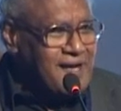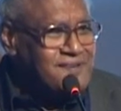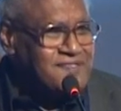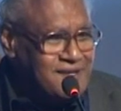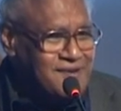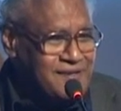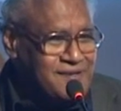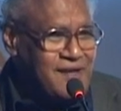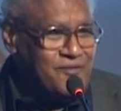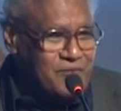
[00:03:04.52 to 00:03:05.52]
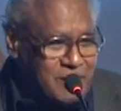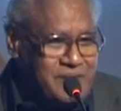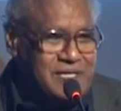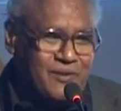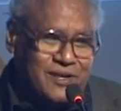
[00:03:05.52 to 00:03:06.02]
young children will
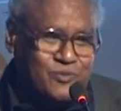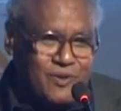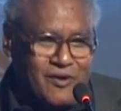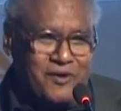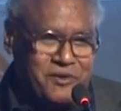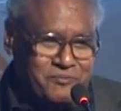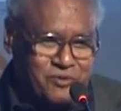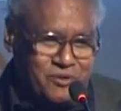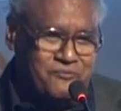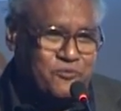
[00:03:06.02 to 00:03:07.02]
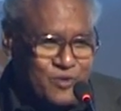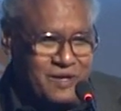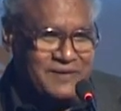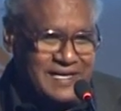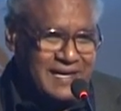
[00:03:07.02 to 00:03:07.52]
be the ones who will contribute to the future
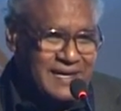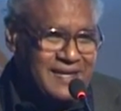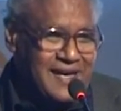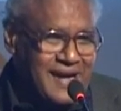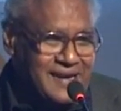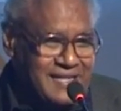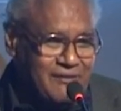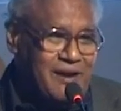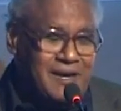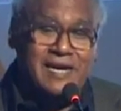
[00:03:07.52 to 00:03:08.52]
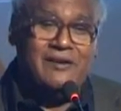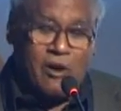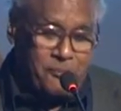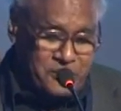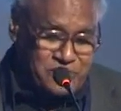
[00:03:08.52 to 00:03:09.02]
of India, and they will need
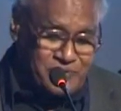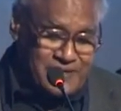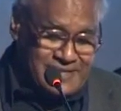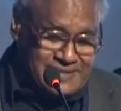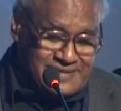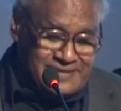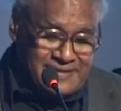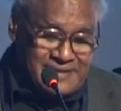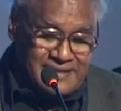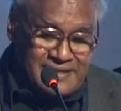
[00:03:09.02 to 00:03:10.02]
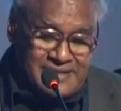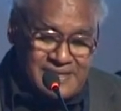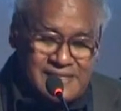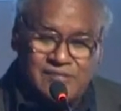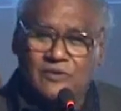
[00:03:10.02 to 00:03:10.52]
opportunities.
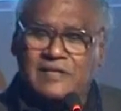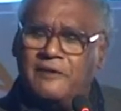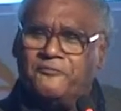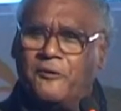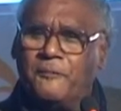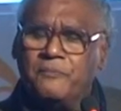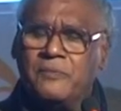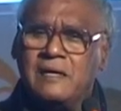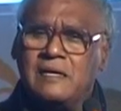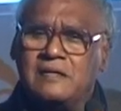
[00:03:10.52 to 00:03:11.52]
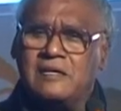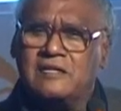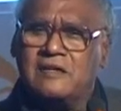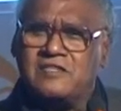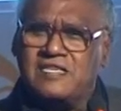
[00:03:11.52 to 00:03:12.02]
So therefore, there
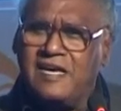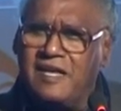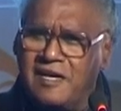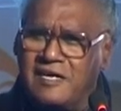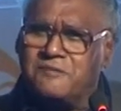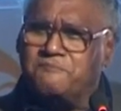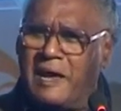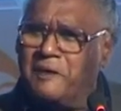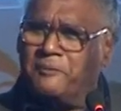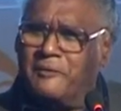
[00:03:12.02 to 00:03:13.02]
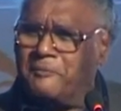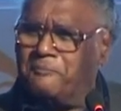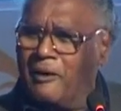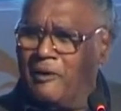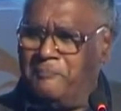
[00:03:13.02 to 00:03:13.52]
is a serious manpower
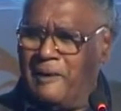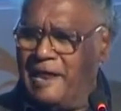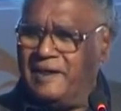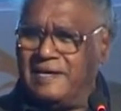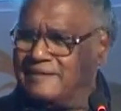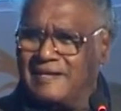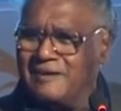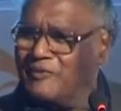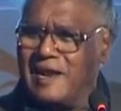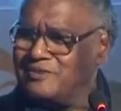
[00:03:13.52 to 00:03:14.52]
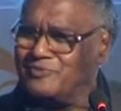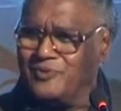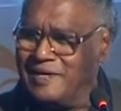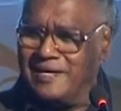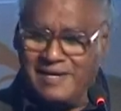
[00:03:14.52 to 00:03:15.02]
planning that one has to
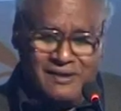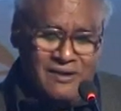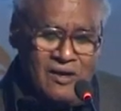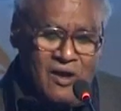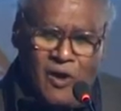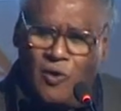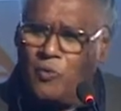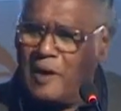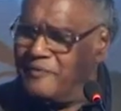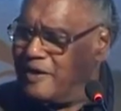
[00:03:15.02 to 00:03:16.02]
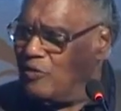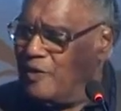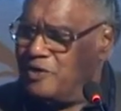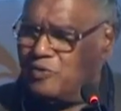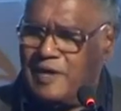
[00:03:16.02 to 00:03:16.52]
do in India. How are we
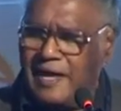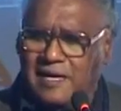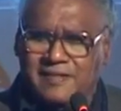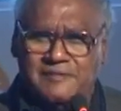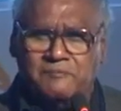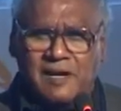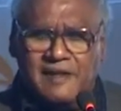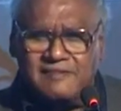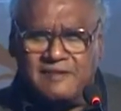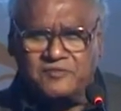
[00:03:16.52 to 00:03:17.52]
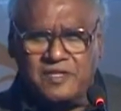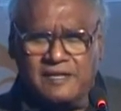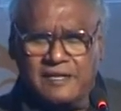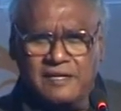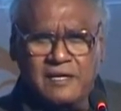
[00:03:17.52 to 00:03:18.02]
going to direct these millions of
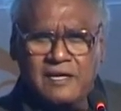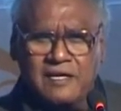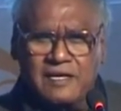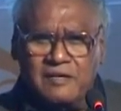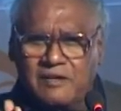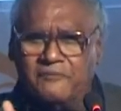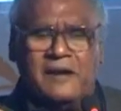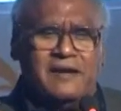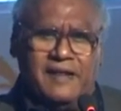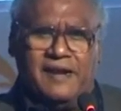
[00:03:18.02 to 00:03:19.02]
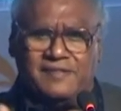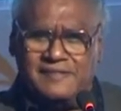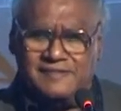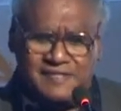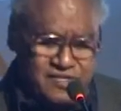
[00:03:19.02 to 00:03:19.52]
children in different
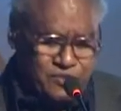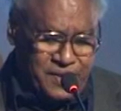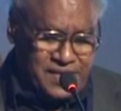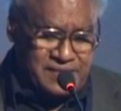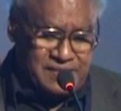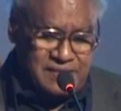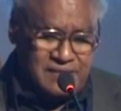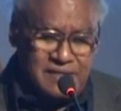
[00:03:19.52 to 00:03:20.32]
directions in education?